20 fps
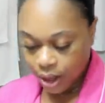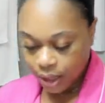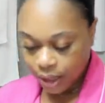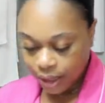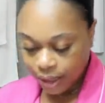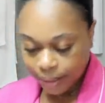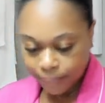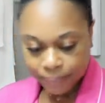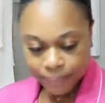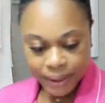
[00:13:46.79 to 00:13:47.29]

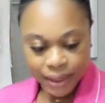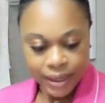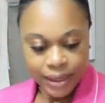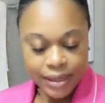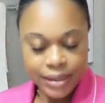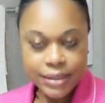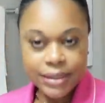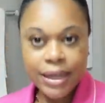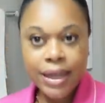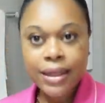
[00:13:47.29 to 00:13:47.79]

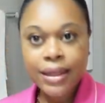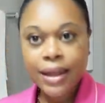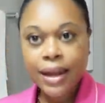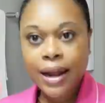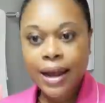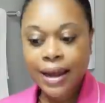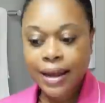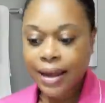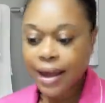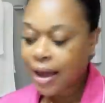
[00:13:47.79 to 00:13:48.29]
lippies that
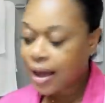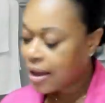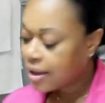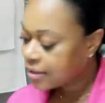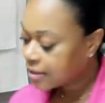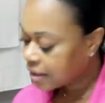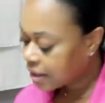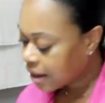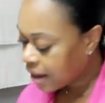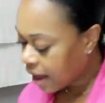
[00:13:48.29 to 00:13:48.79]
I
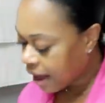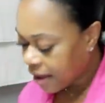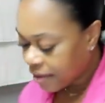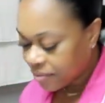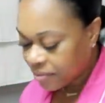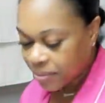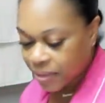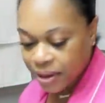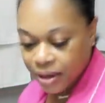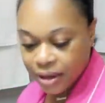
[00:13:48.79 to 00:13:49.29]
got.
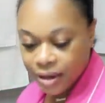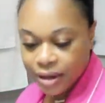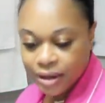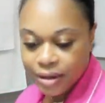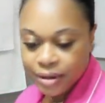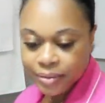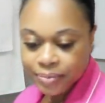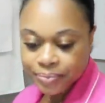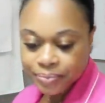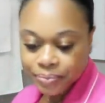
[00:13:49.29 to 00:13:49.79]
I've
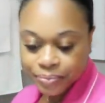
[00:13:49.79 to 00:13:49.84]
been